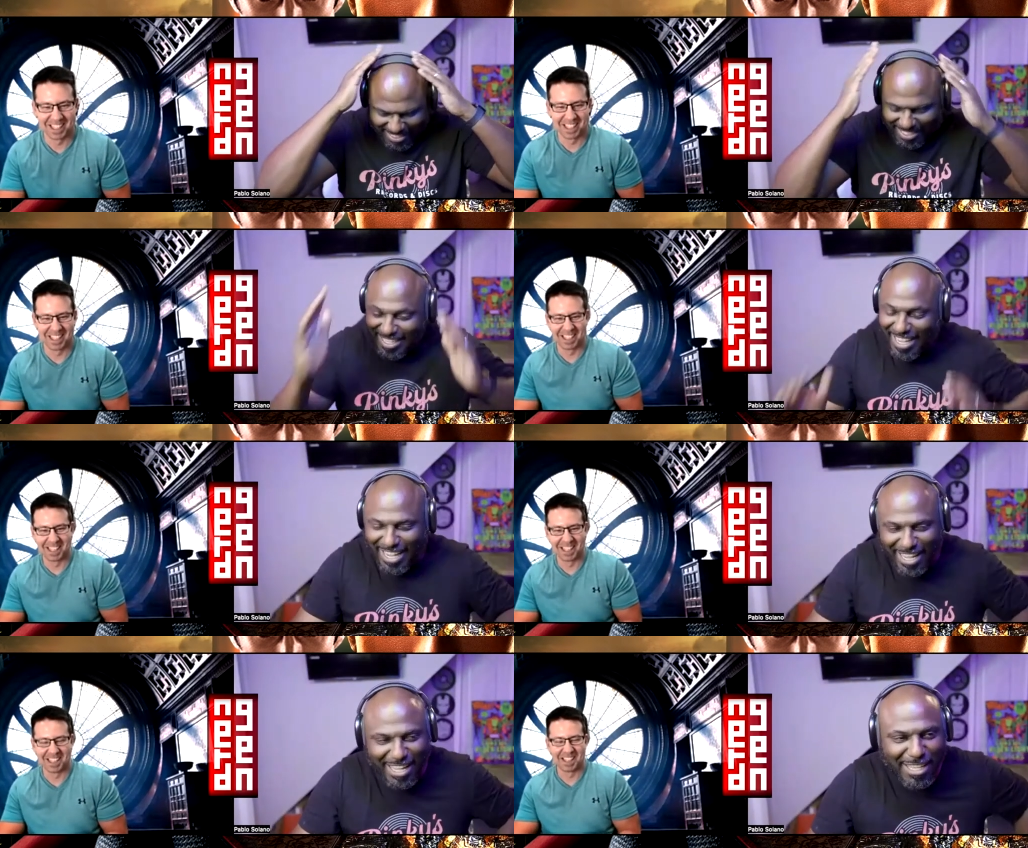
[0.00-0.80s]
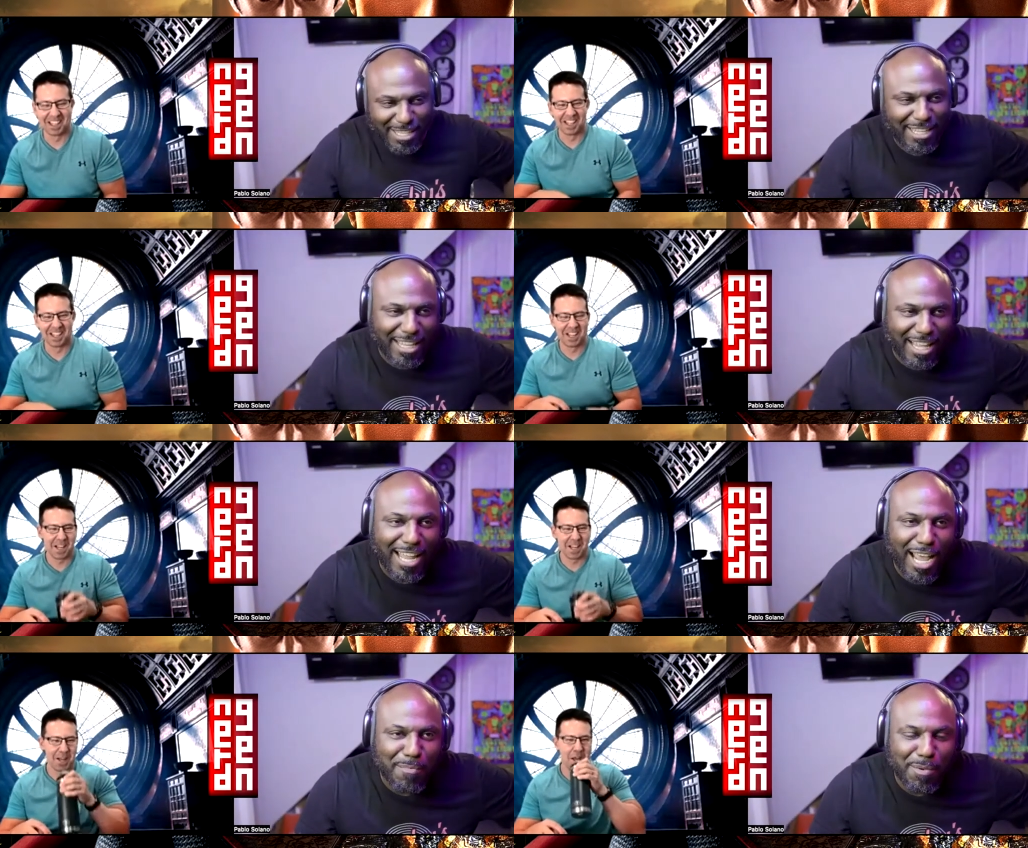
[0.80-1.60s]
Speaker 1: Yeah, a
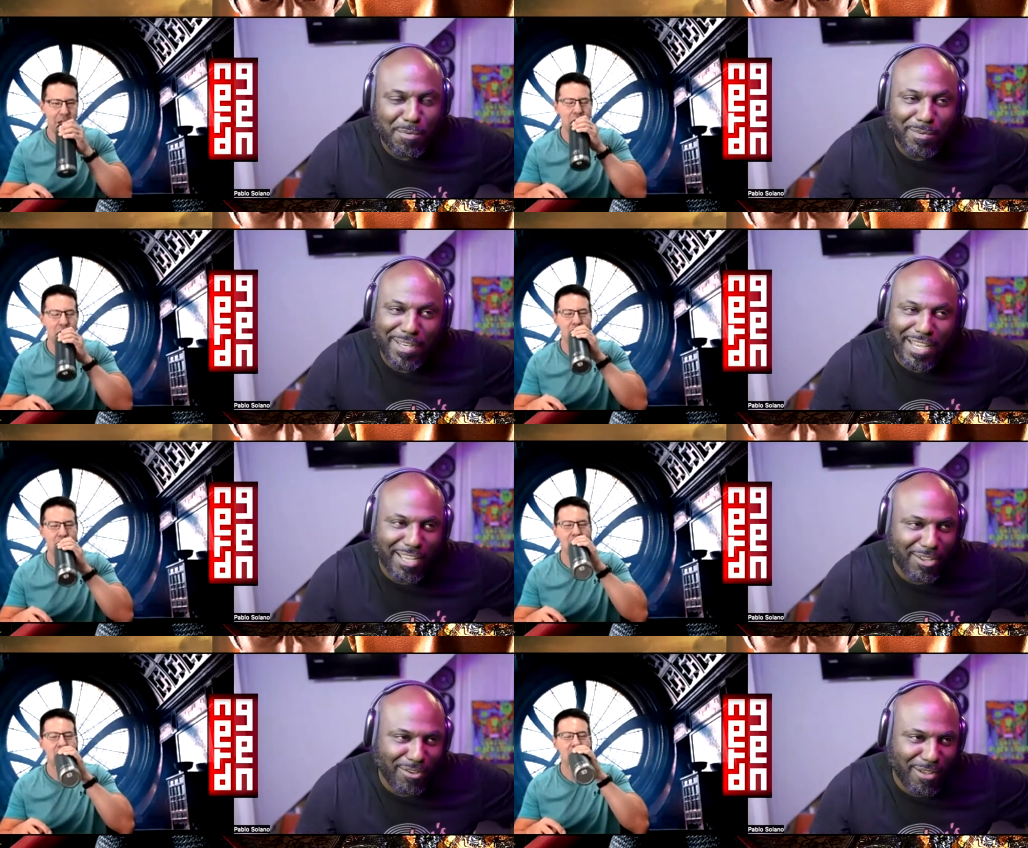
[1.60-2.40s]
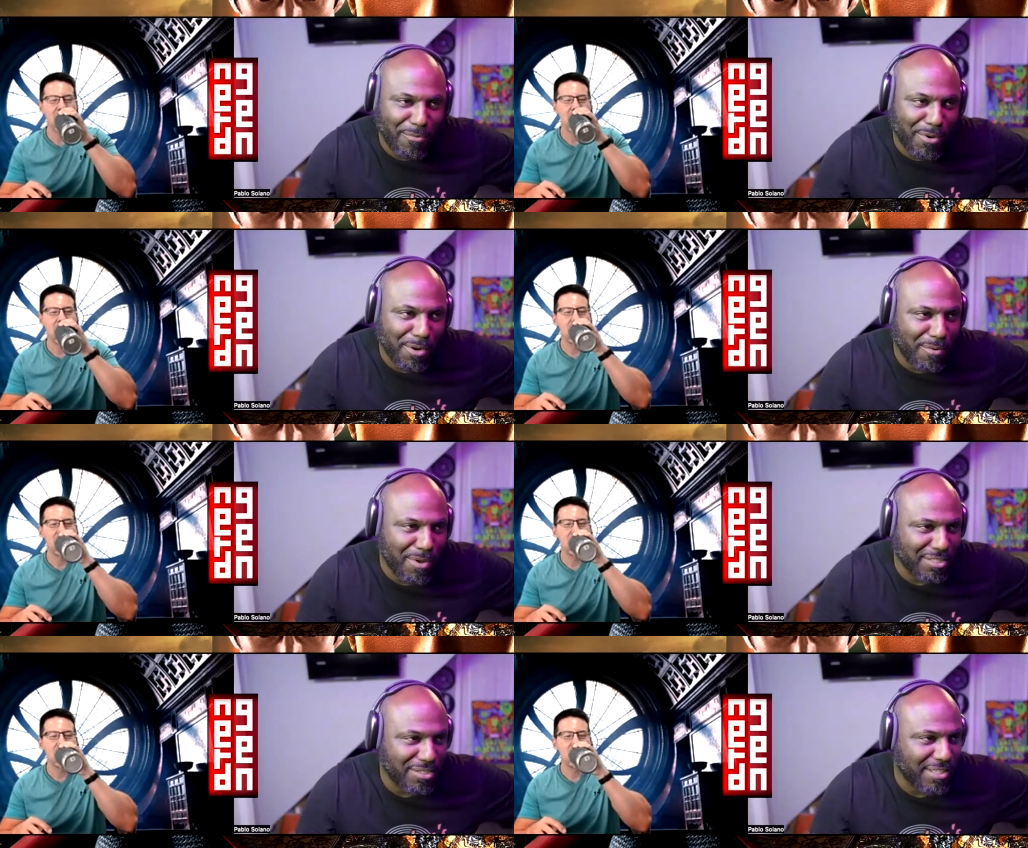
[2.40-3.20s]
lot of people be let go. I wouldn't want
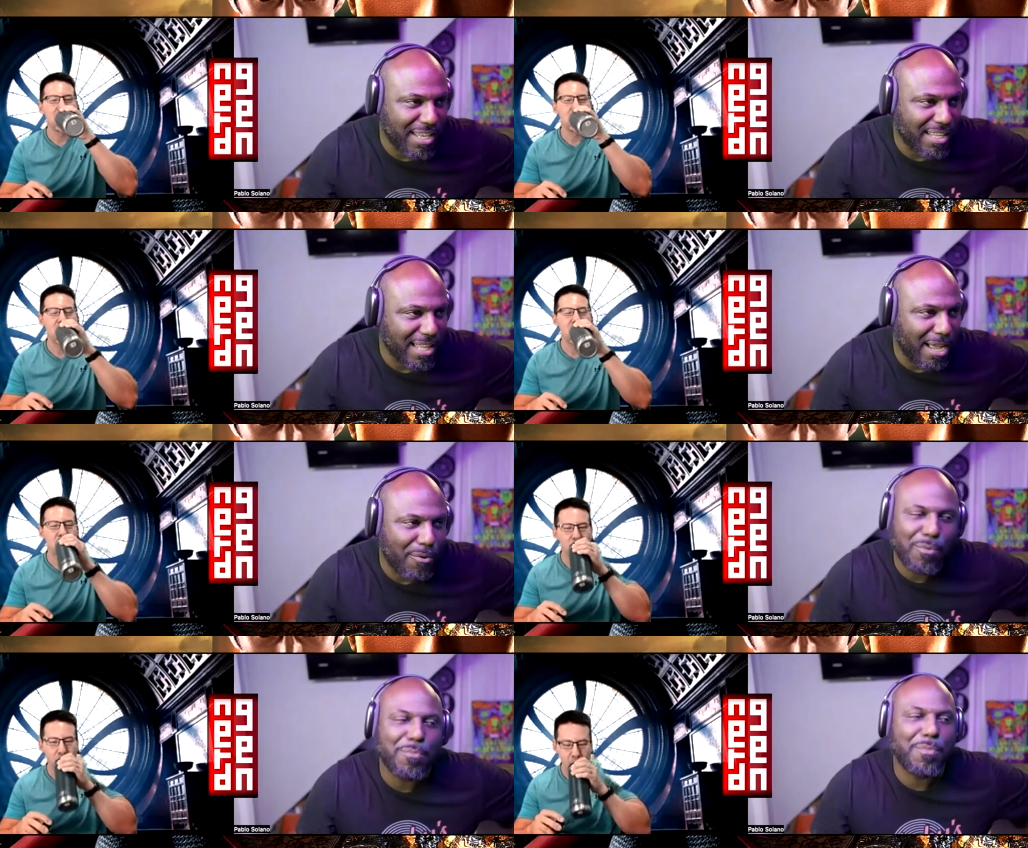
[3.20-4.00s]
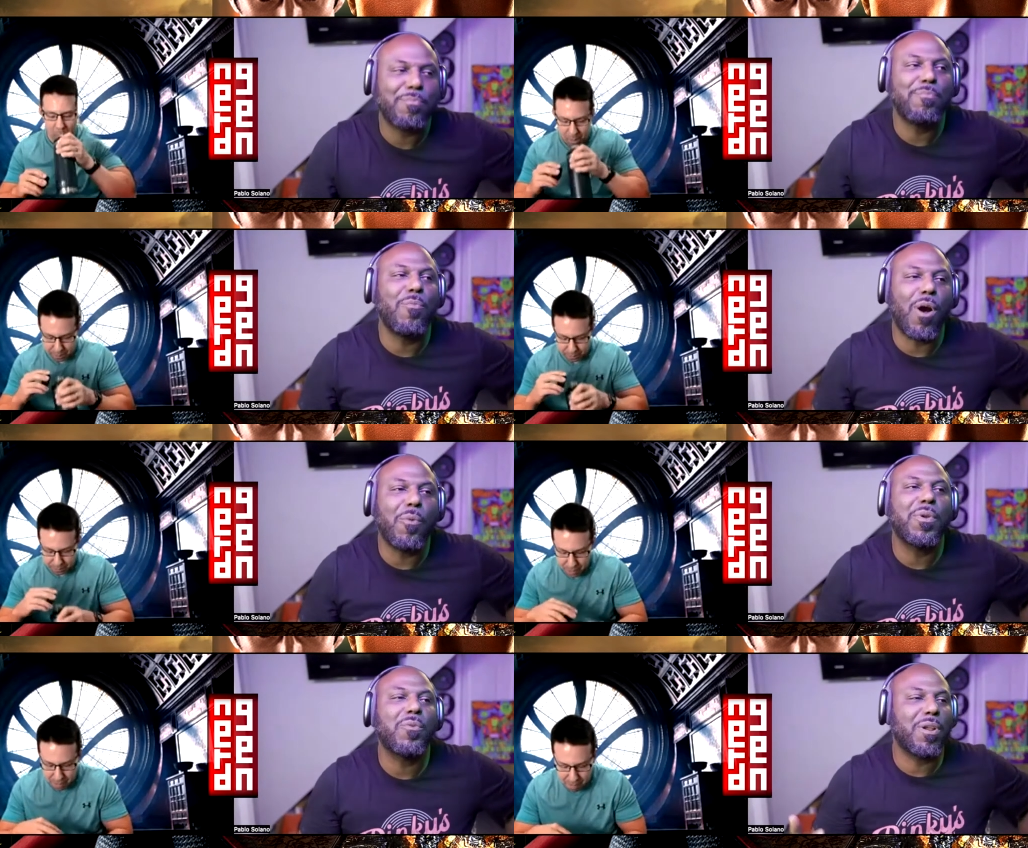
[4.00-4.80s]
to get. I don't. I
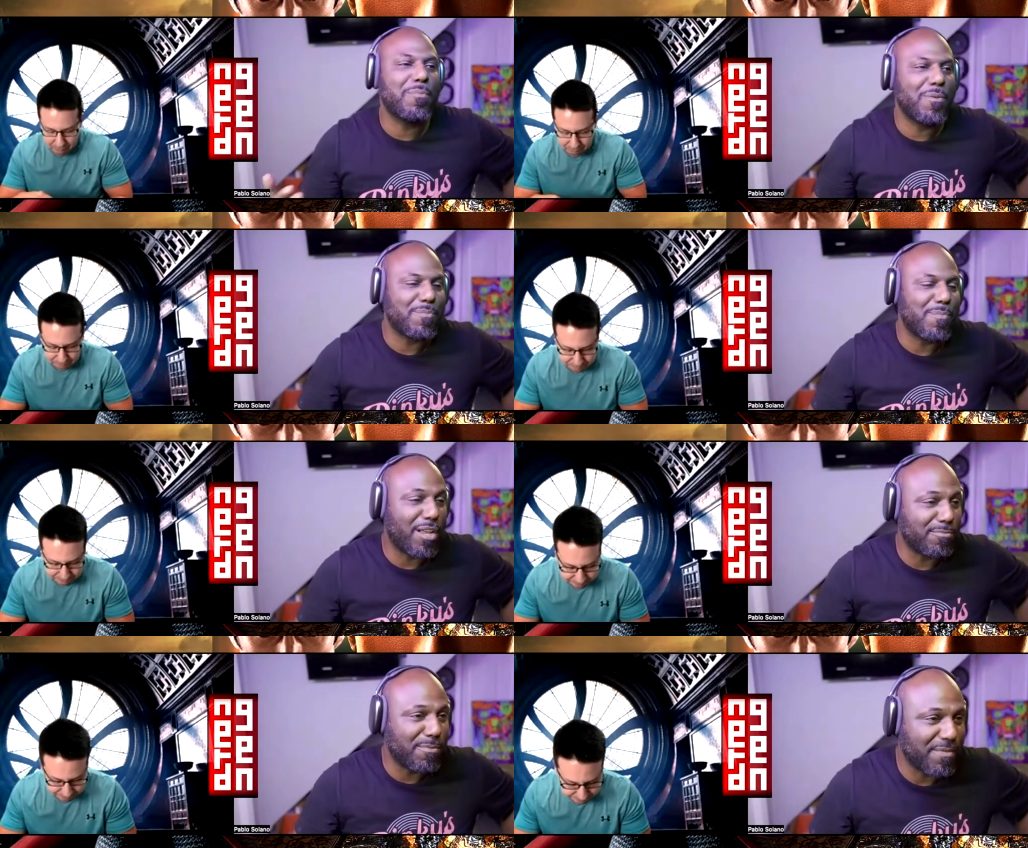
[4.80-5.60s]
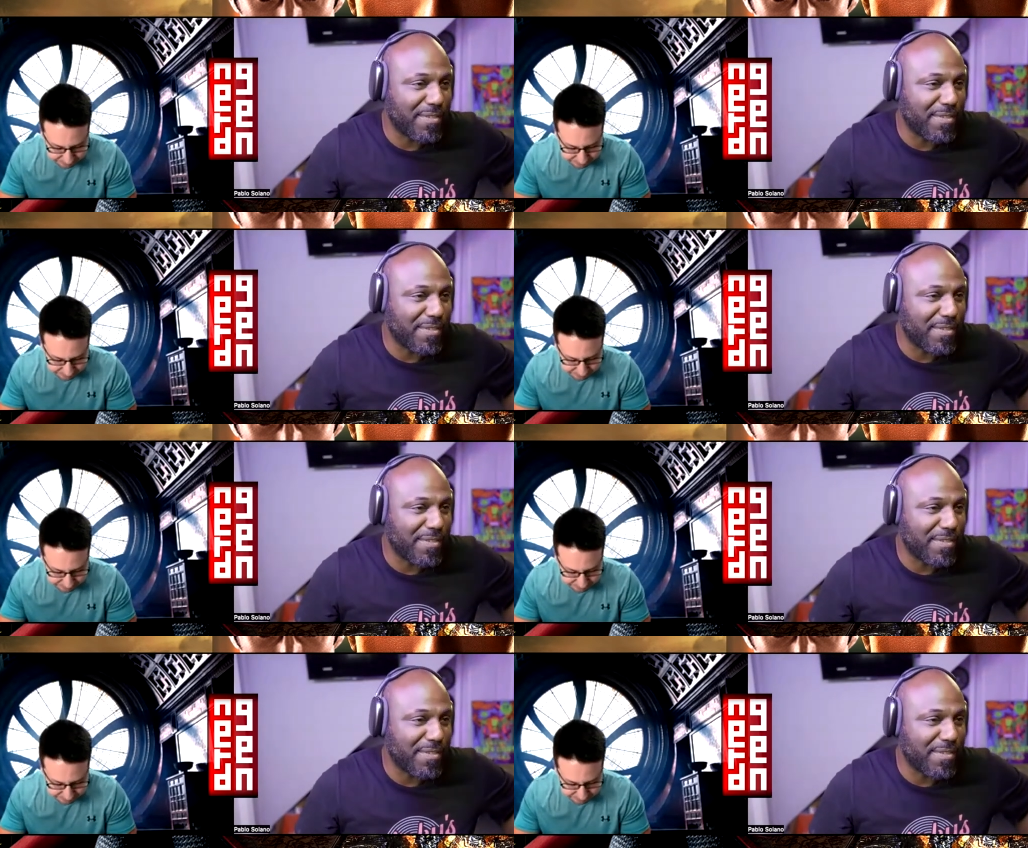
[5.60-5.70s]
wouldn't want to be responsible for